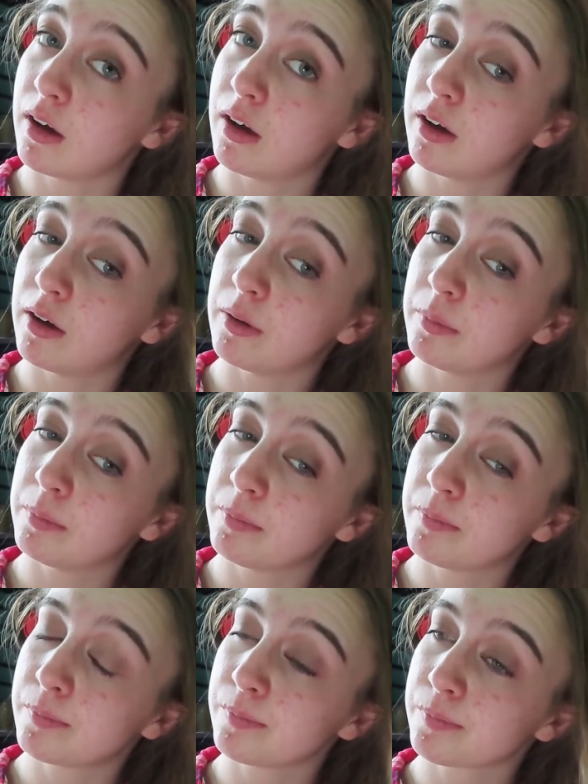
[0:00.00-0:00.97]
And
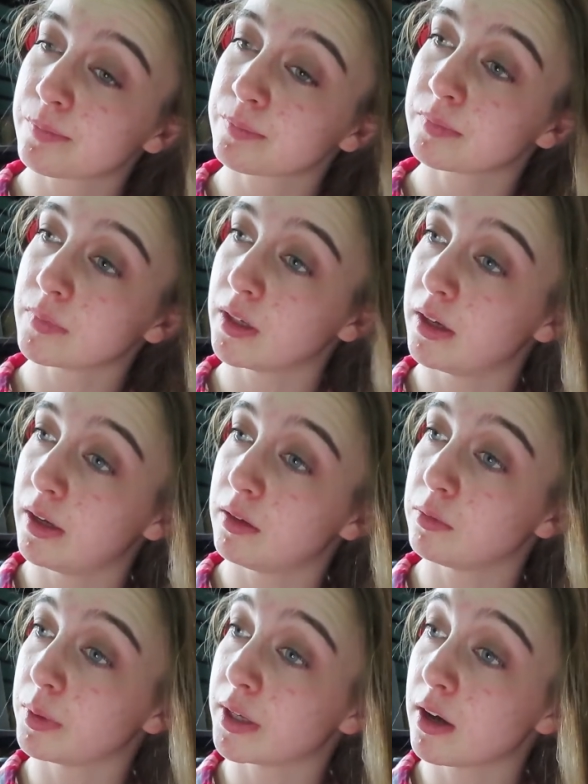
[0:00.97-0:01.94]

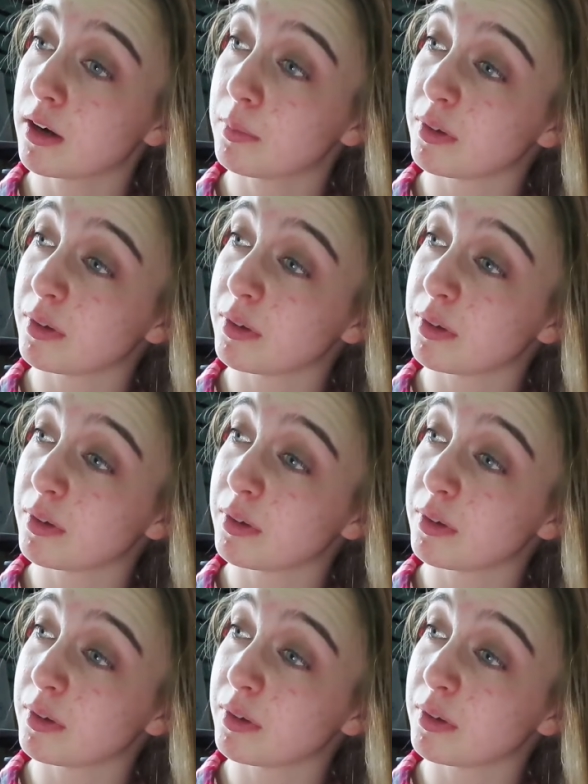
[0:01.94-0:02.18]
we got a